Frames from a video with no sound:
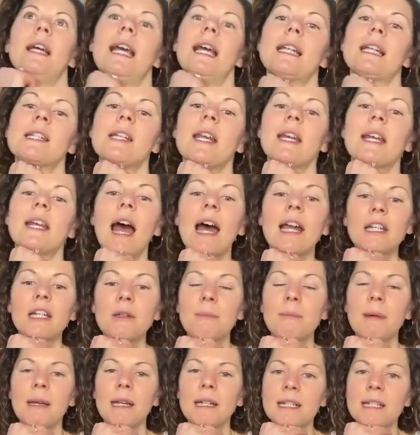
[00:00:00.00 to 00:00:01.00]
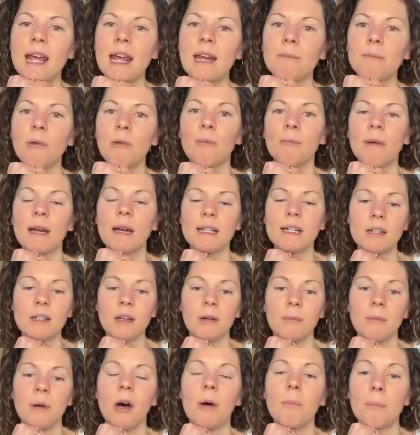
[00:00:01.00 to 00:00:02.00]
It's like, how do you maintain
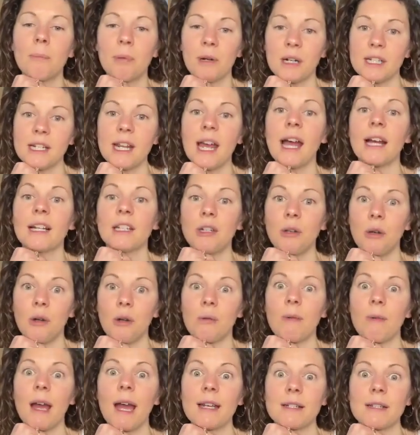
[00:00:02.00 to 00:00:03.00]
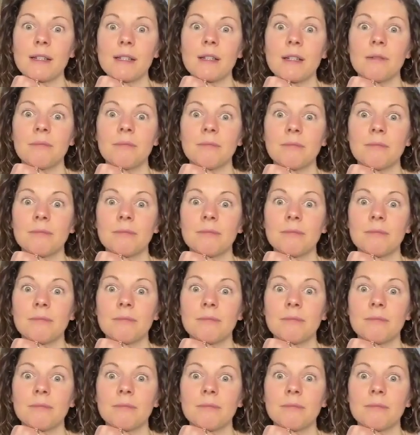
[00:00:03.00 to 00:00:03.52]
momentum? Protect your rest.